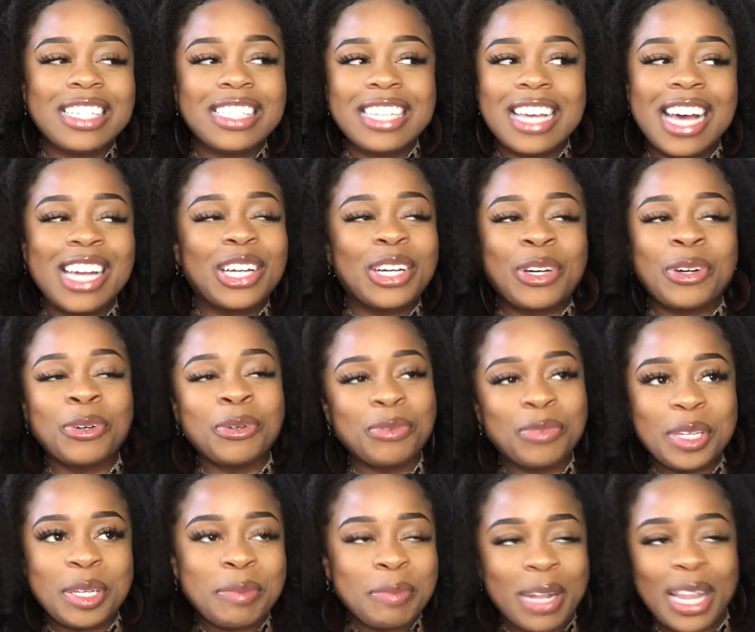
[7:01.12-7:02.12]
he had a whole
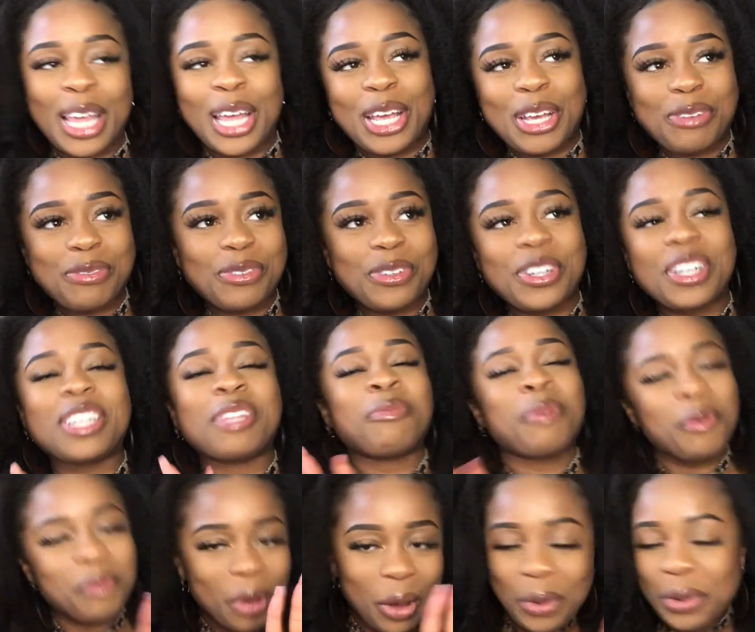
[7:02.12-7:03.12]
fit plan for the
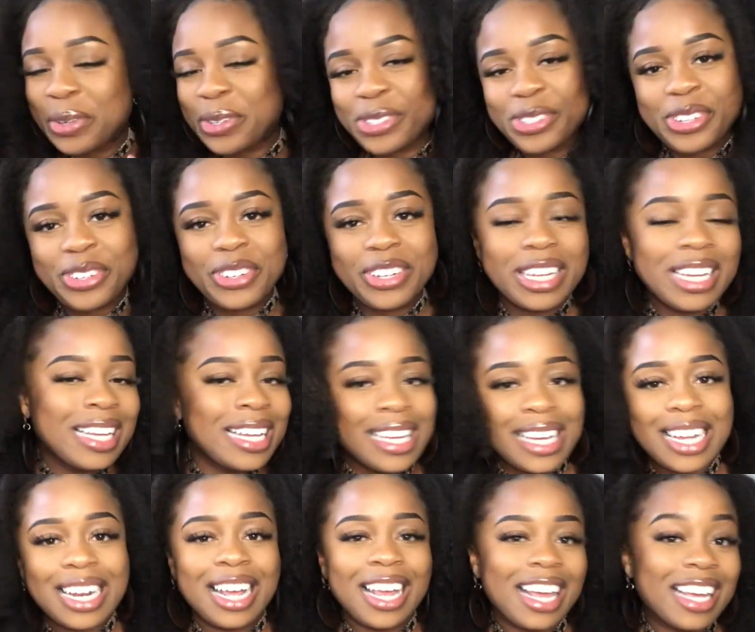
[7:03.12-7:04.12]
proposal,
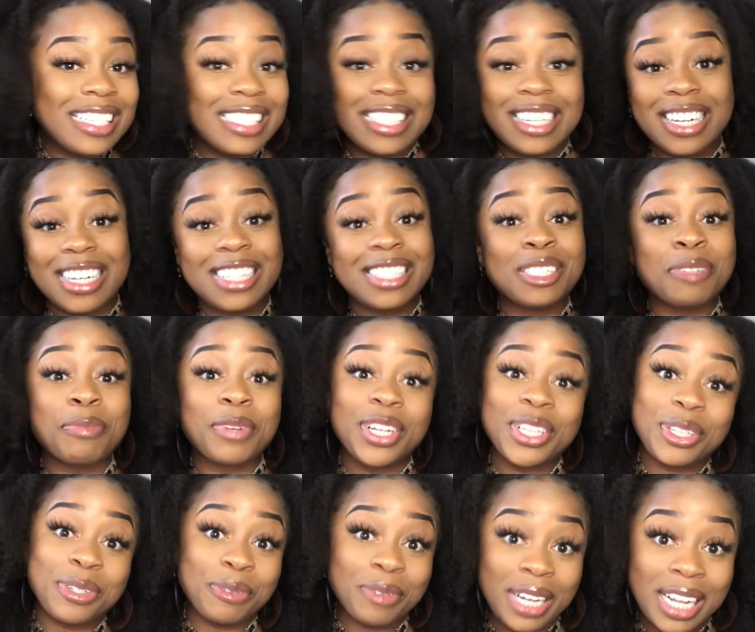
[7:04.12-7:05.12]
and I guess he needed to
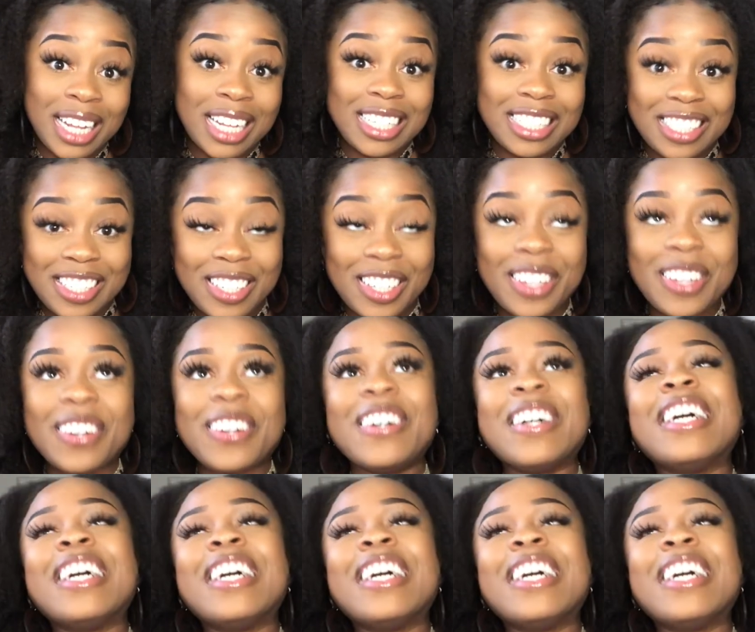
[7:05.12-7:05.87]
bring the ring too.